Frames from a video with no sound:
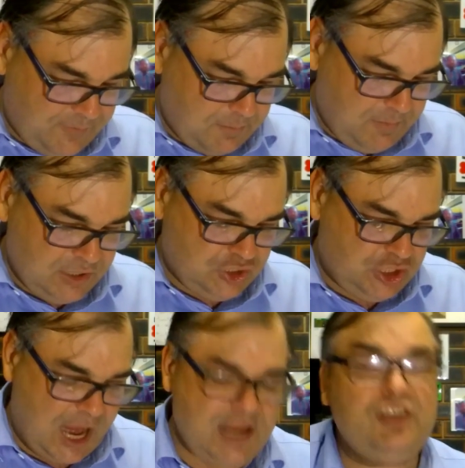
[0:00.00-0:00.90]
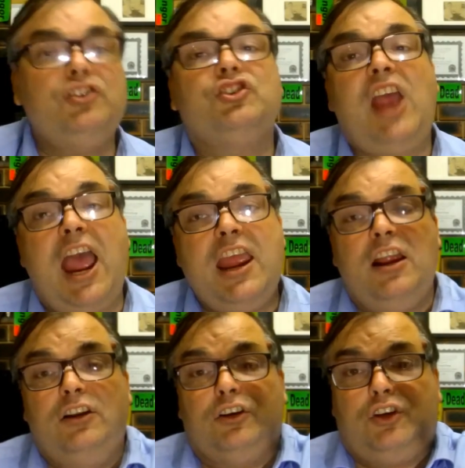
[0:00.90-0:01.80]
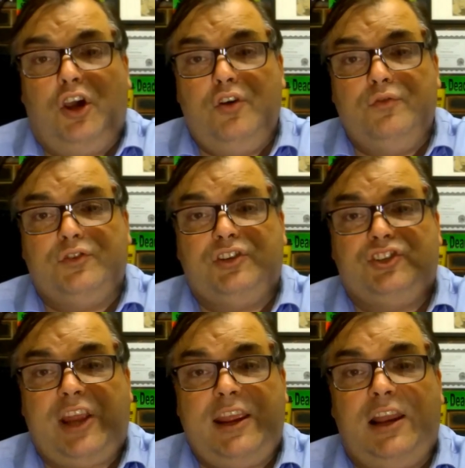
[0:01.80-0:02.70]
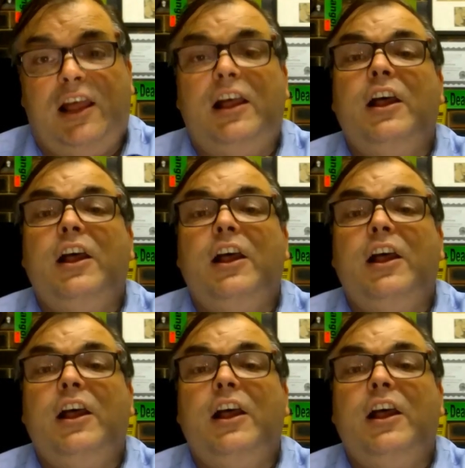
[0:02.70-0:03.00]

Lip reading: My J.J. LeCoultre. Jaeger